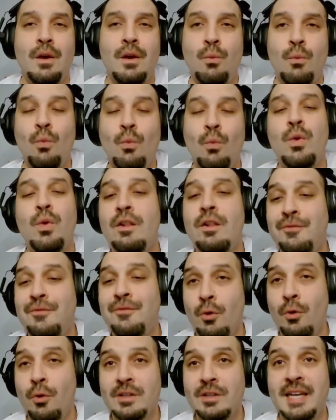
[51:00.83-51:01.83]
Will
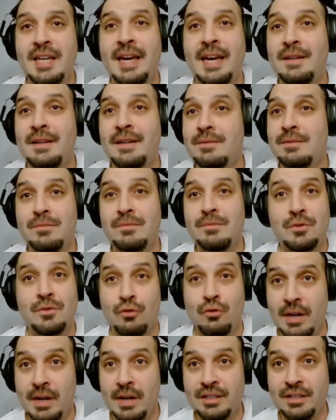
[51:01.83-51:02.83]
Forte, great
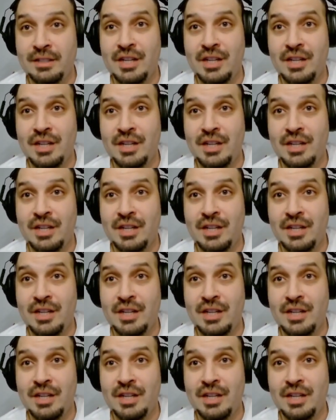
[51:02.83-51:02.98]
job.